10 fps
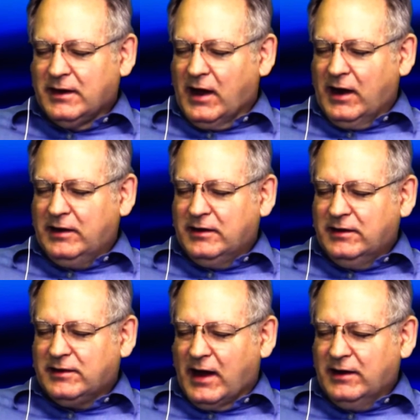
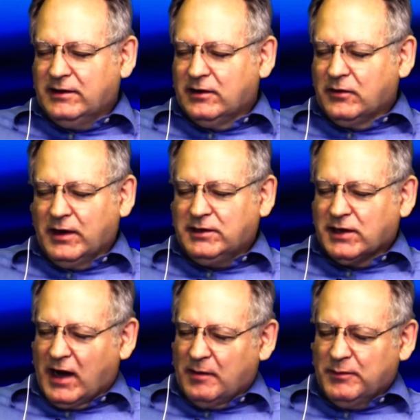Tonight these guys did a great
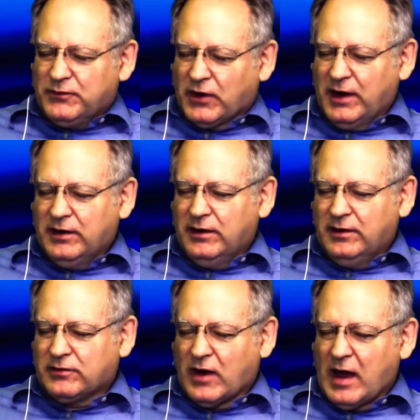job of trying to
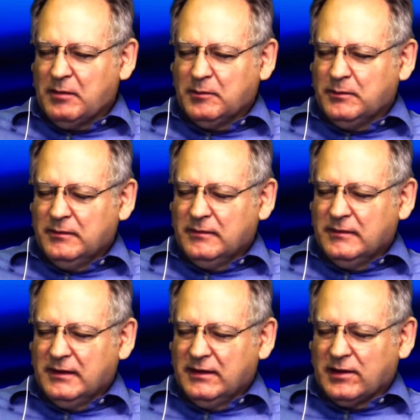describe it,
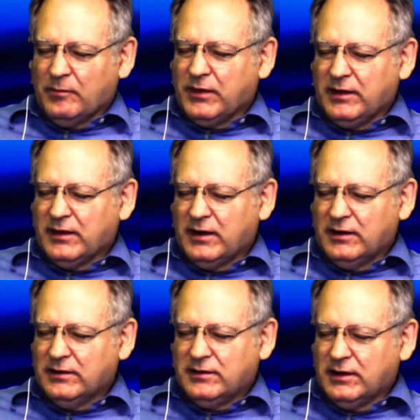something
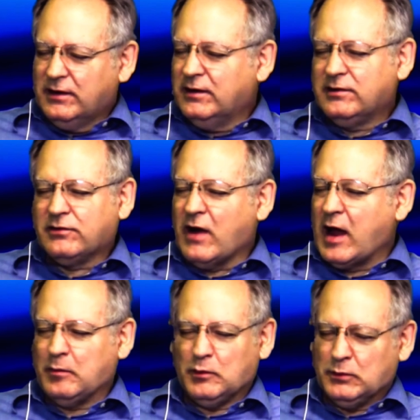that is
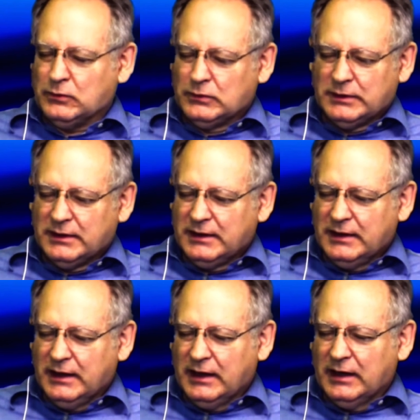indescribable.
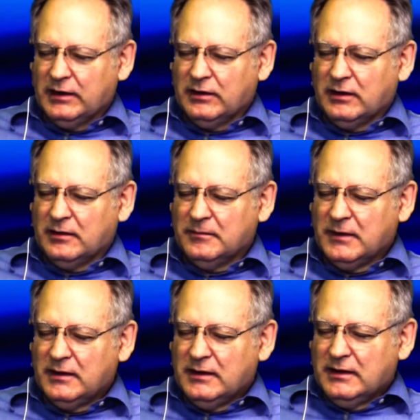And
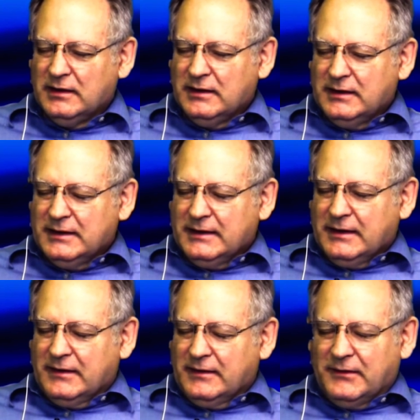
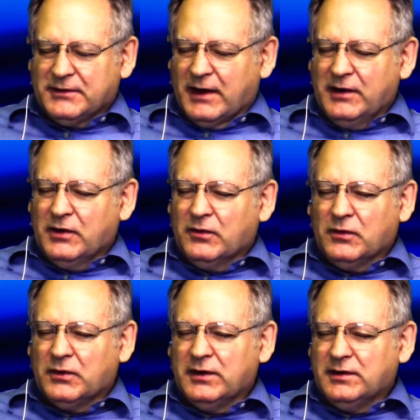all I
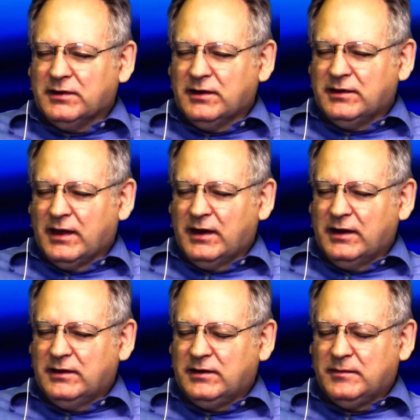know, Lord, is
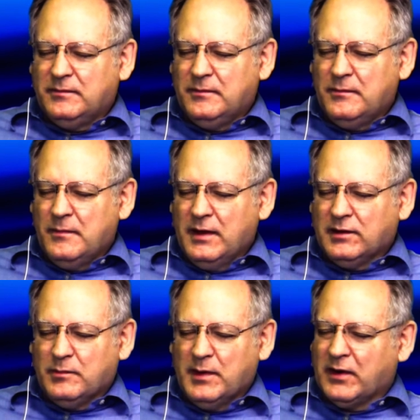that
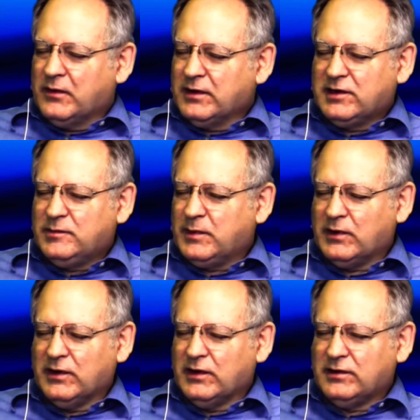it's better
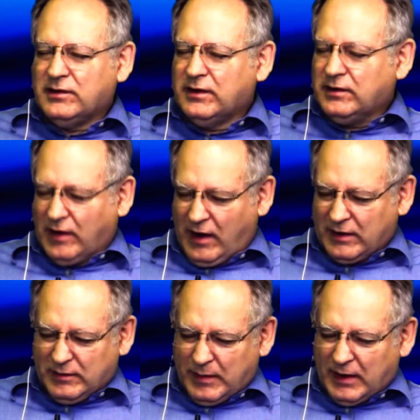experienced than
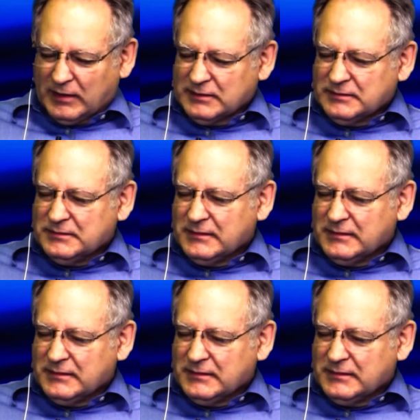talked about.